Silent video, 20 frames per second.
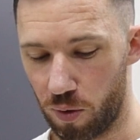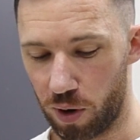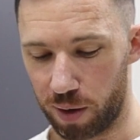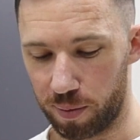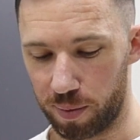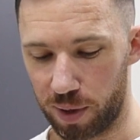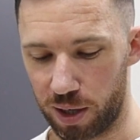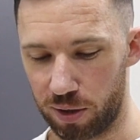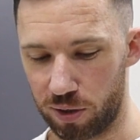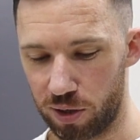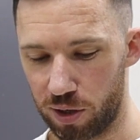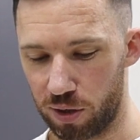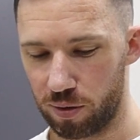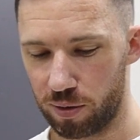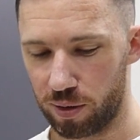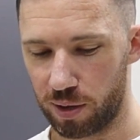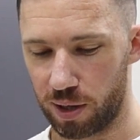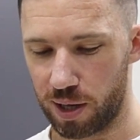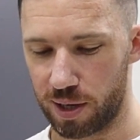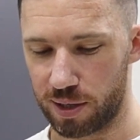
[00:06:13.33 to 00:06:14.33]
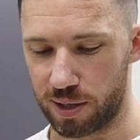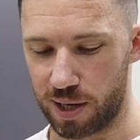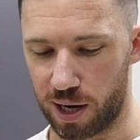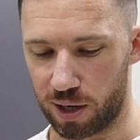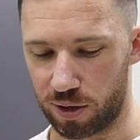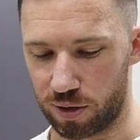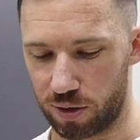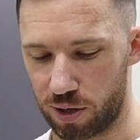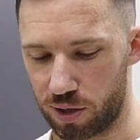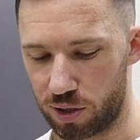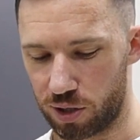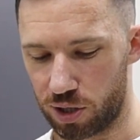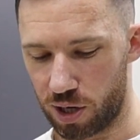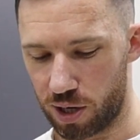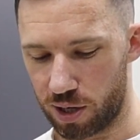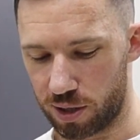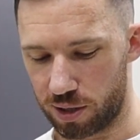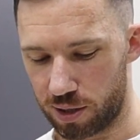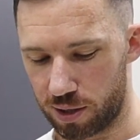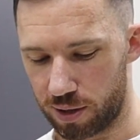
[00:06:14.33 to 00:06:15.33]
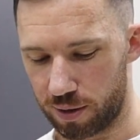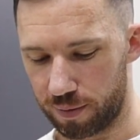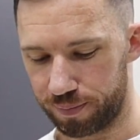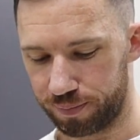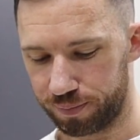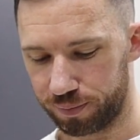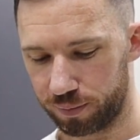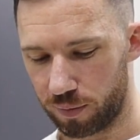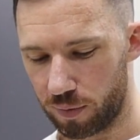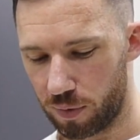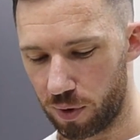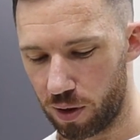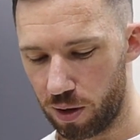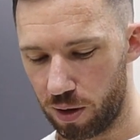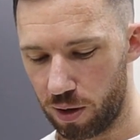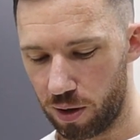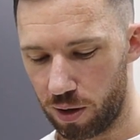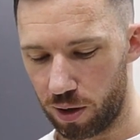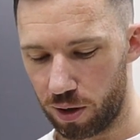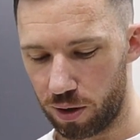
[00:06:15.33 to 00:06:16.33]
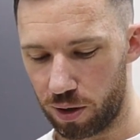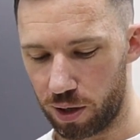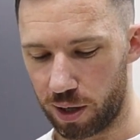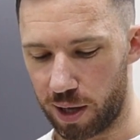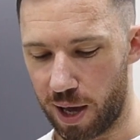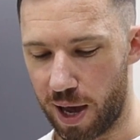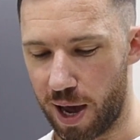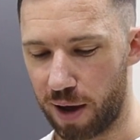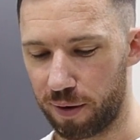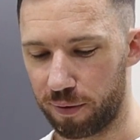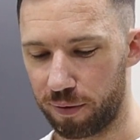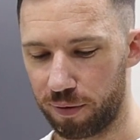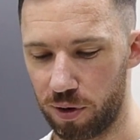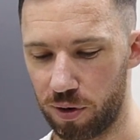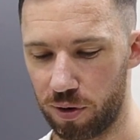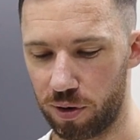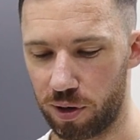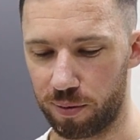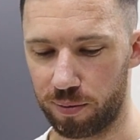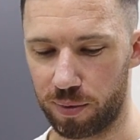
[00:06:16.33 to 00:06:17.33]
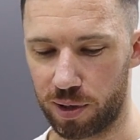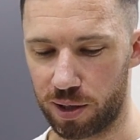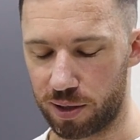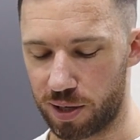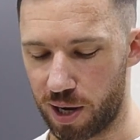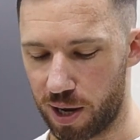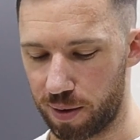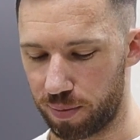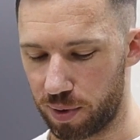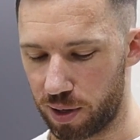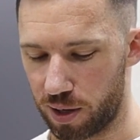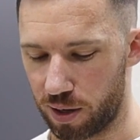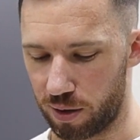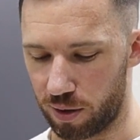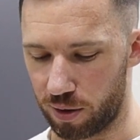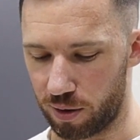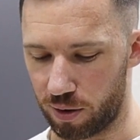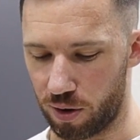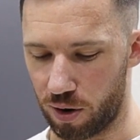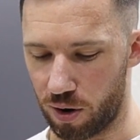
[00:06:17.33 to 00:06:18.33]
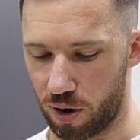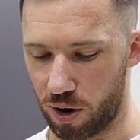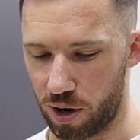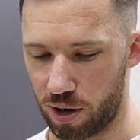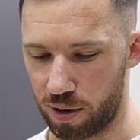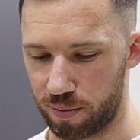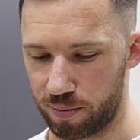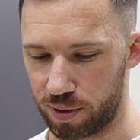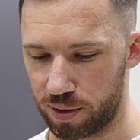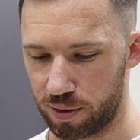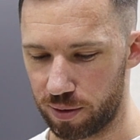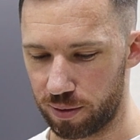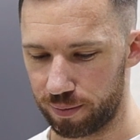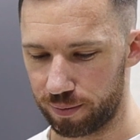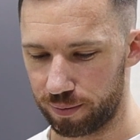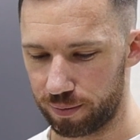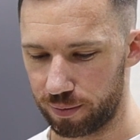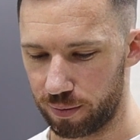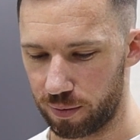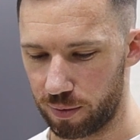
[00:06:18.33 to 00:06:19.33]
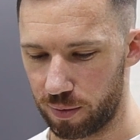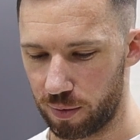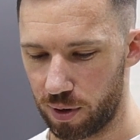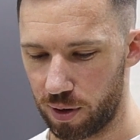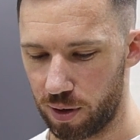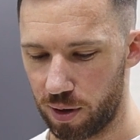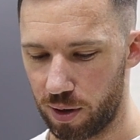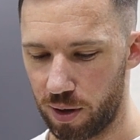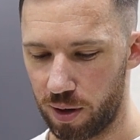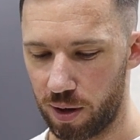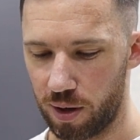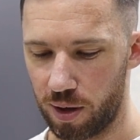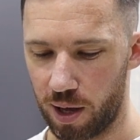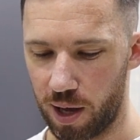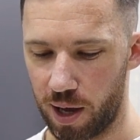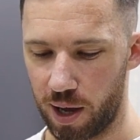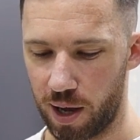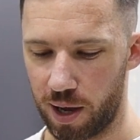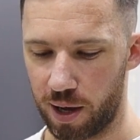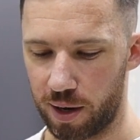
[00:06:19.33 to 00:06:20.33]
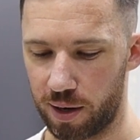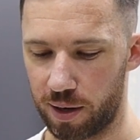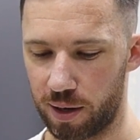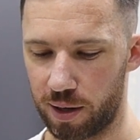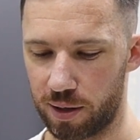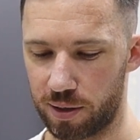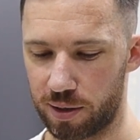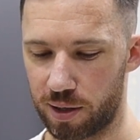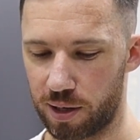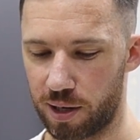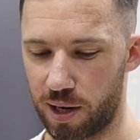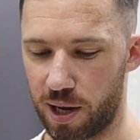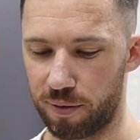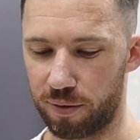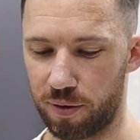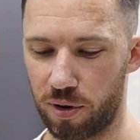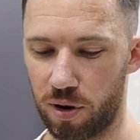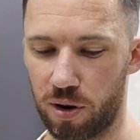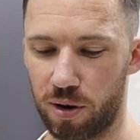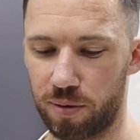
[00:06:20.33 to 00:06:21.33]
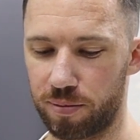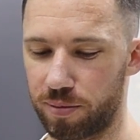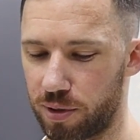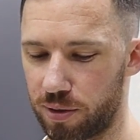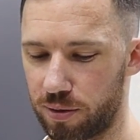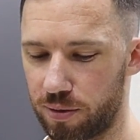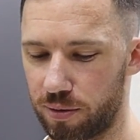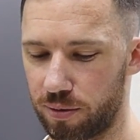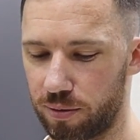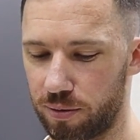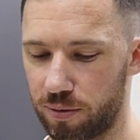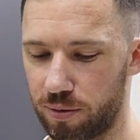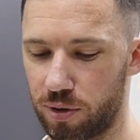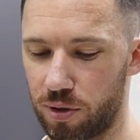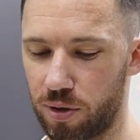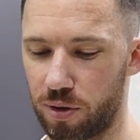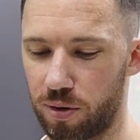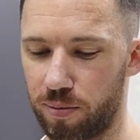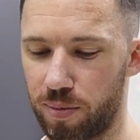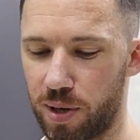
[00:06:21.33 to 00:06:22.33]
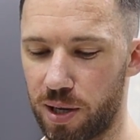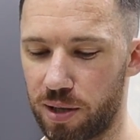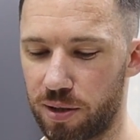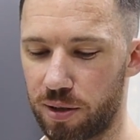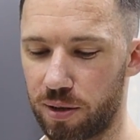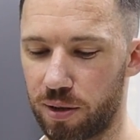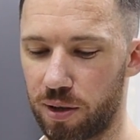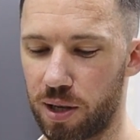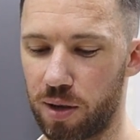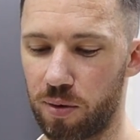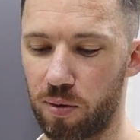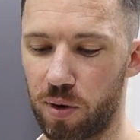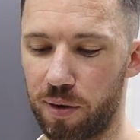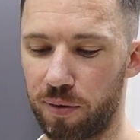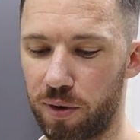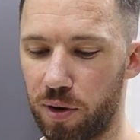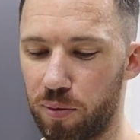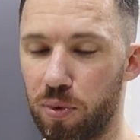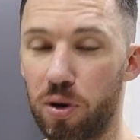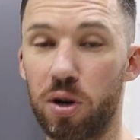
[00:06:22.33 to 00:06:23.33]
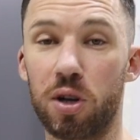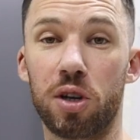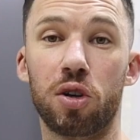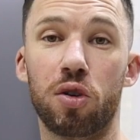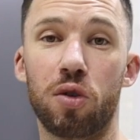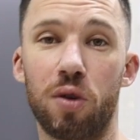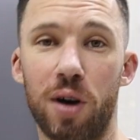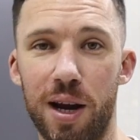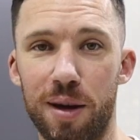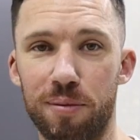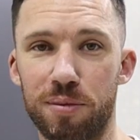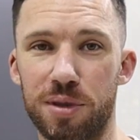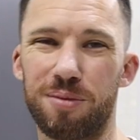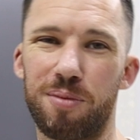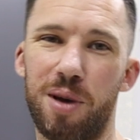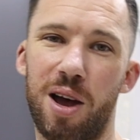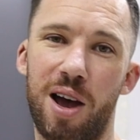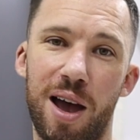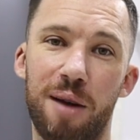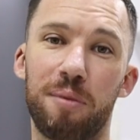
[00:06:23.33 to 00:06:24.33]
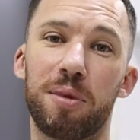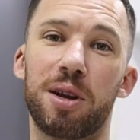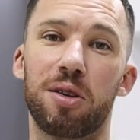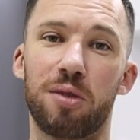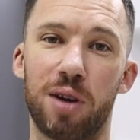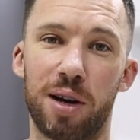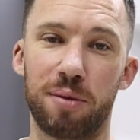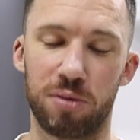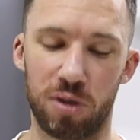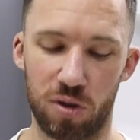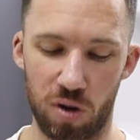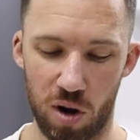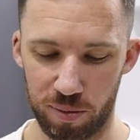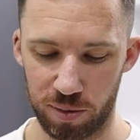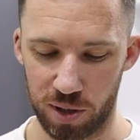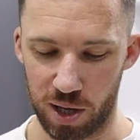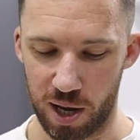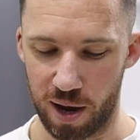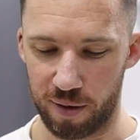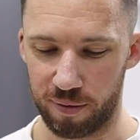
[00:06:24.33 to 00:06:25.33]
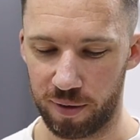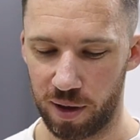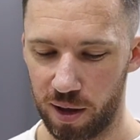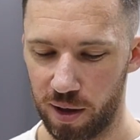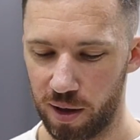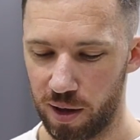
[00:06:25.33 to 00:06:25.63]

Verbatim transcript: What I'm gonna do is actually just click add food. I'm gonna type in carbs and it's going to have carbs. So basically, whatever you put in grams is about how many grams of carbs you have.